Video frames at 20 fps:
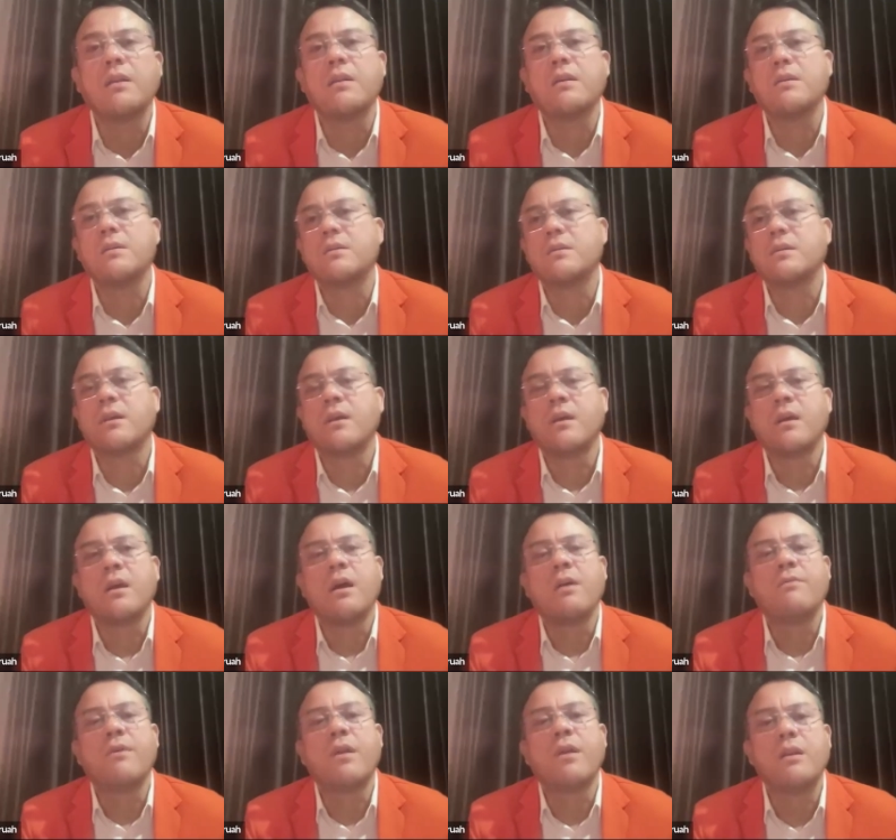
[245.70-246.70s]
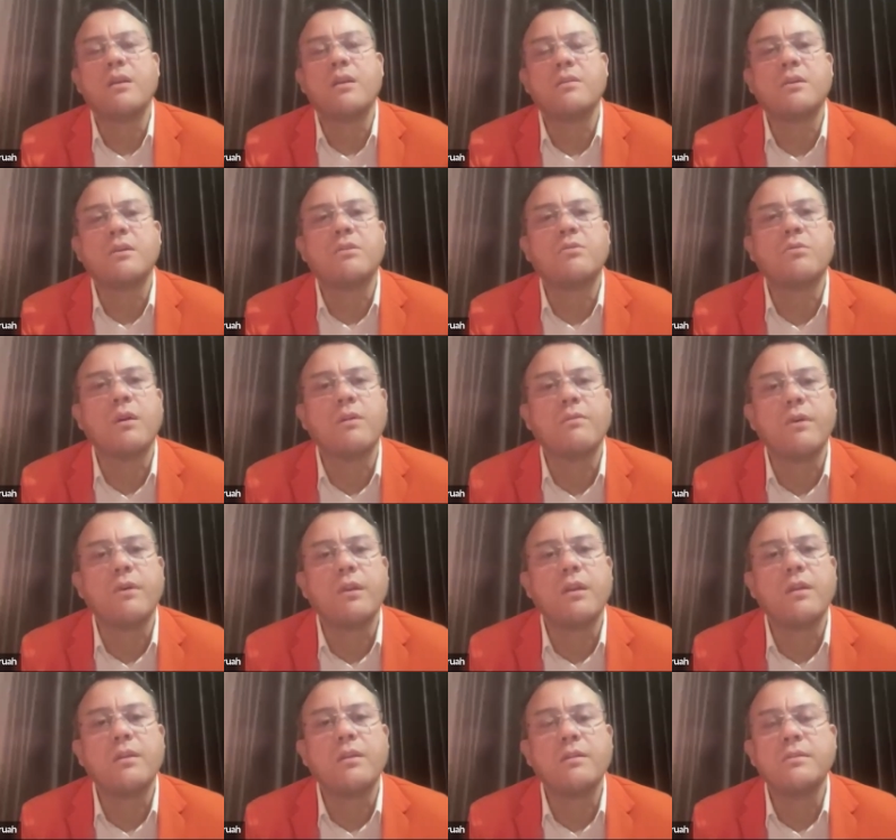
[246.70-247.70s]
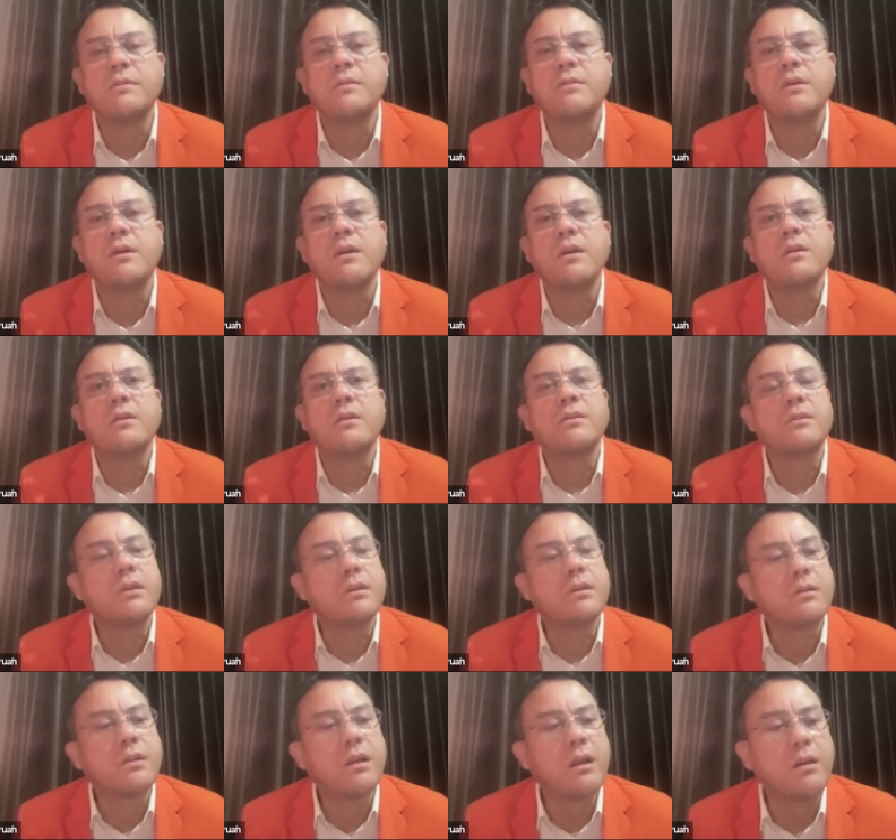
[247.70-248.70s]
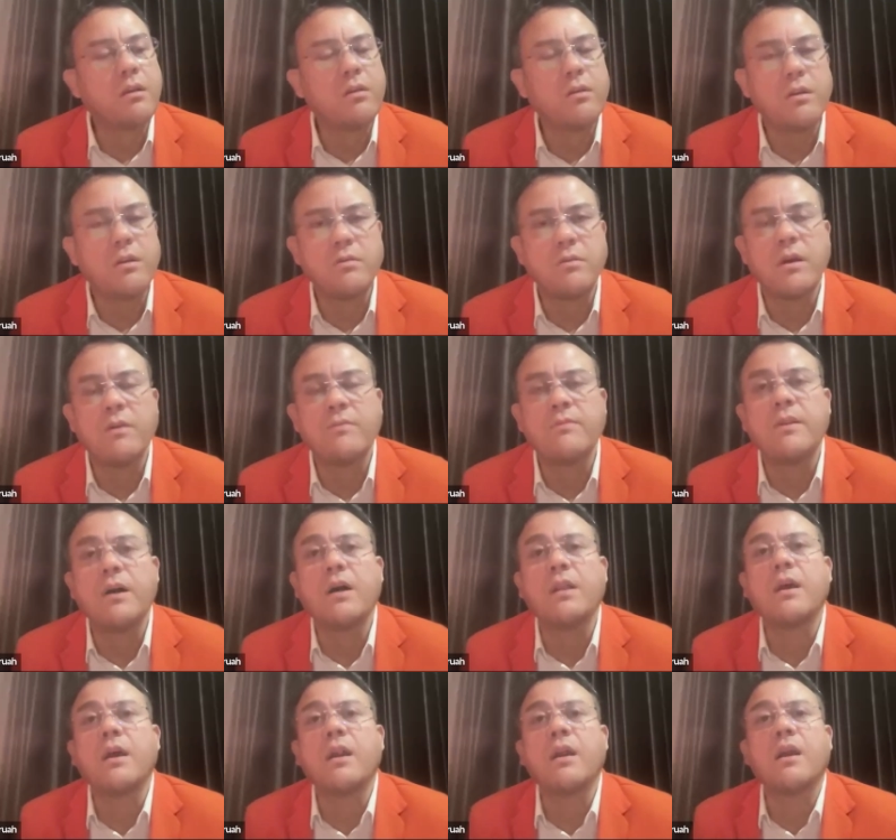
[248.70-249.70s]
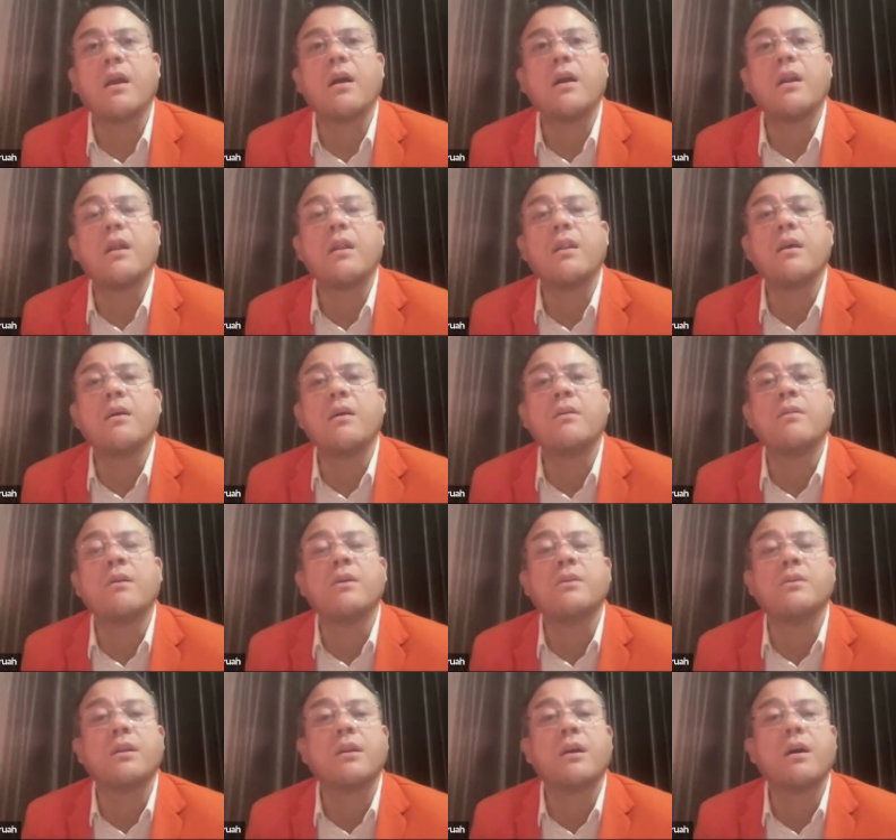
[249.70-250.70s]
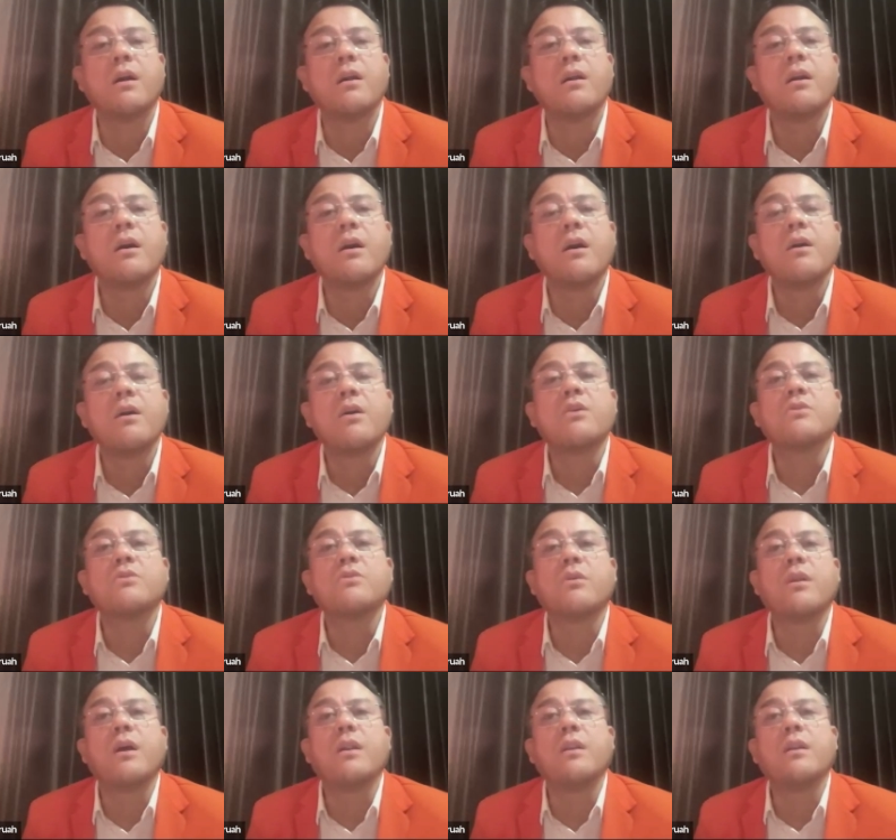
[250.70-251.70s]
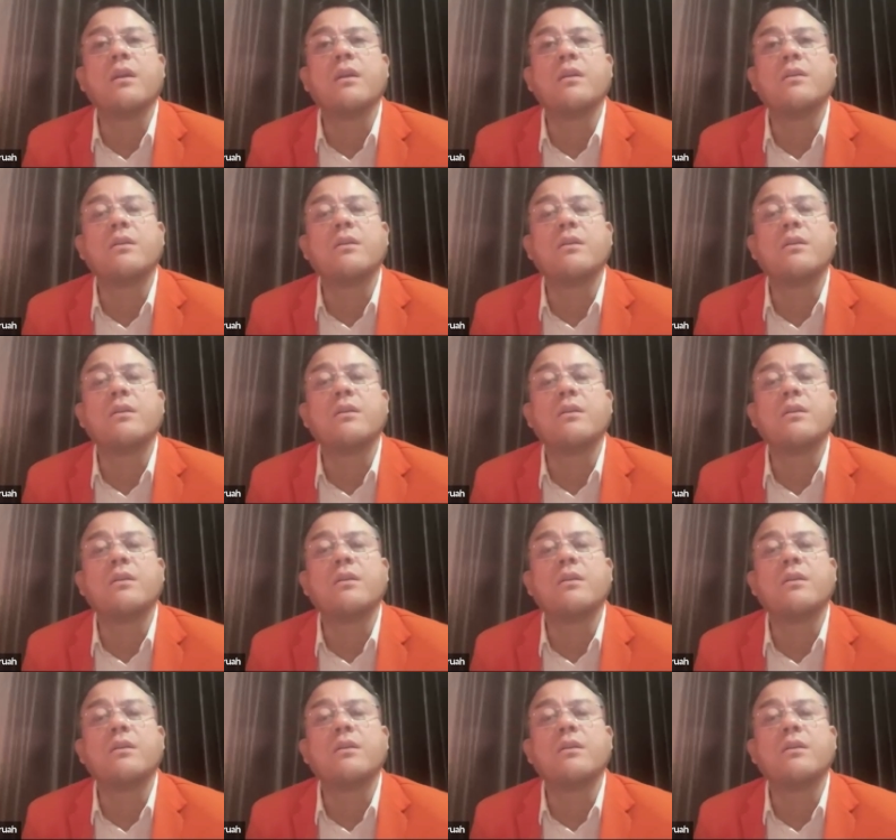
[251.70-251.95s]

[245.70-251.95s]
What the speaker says: and it is very easy to avail it. Just like you need to have the Aadhaar card and the ration card, so that